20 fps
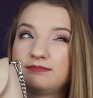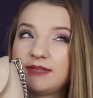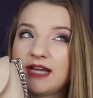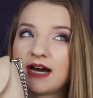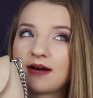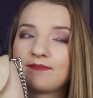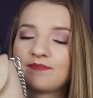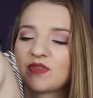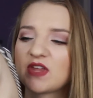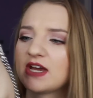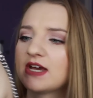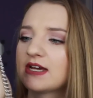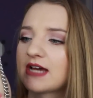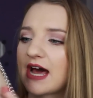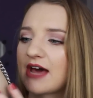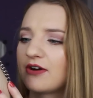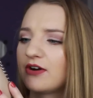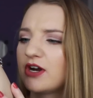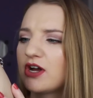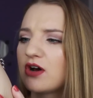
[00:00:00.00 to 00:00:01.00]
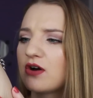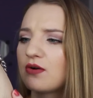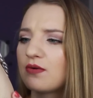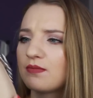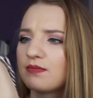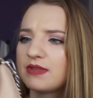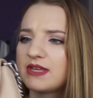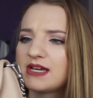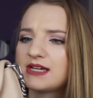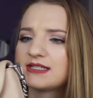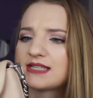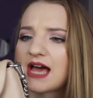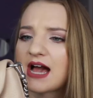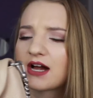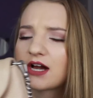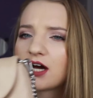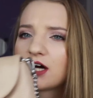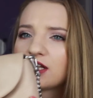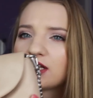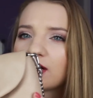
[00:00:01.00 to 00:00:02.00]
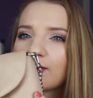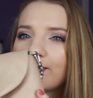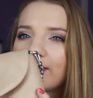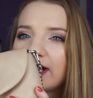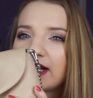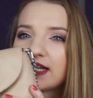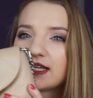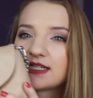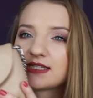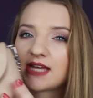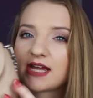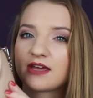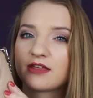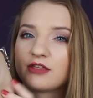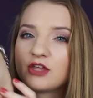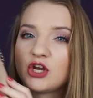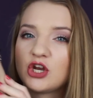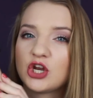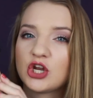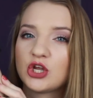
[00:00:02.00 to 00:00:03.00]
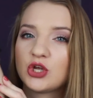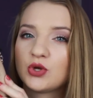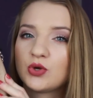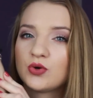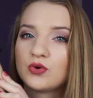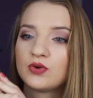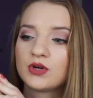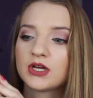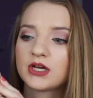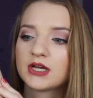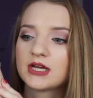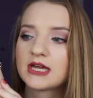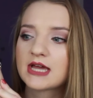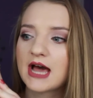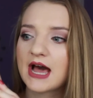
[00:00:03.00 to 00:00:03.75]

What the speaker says: Yeah. I don't know the exact color, but it is like the nude.